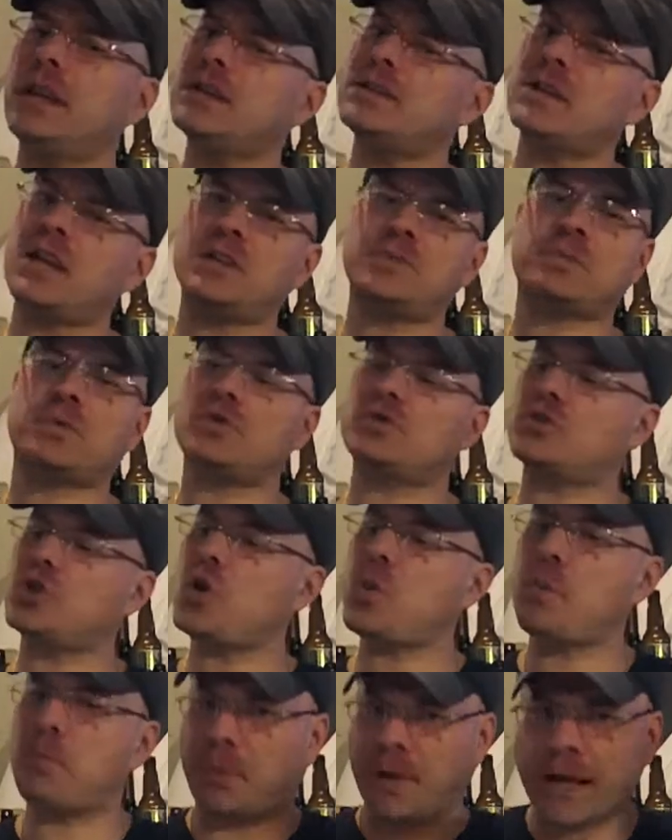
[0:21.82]
DJs
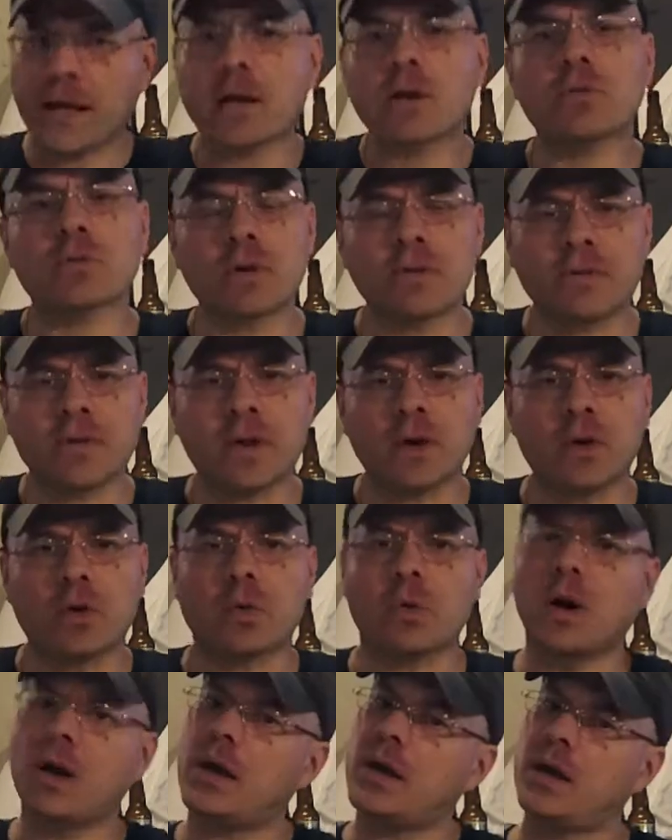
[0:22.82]
BrewTube beer
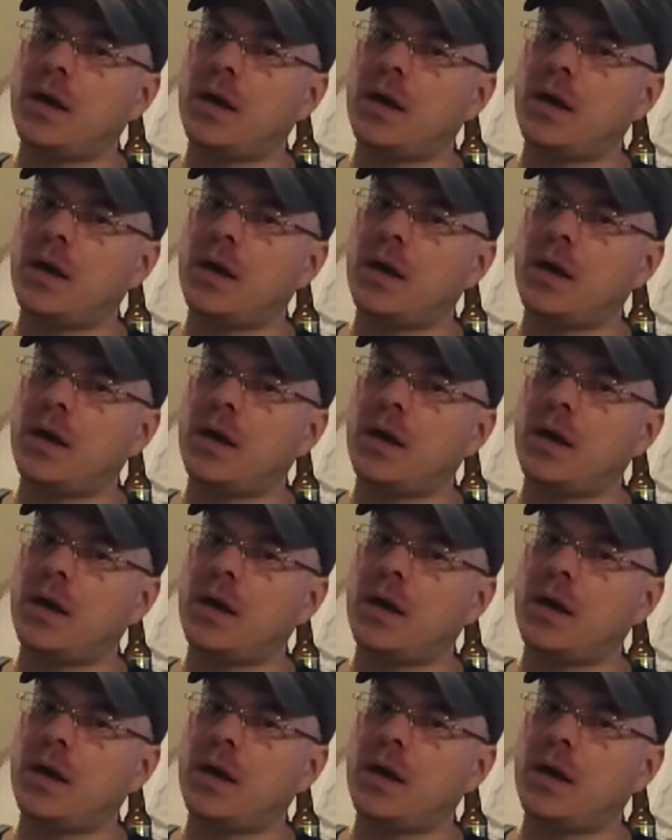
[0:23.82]
review.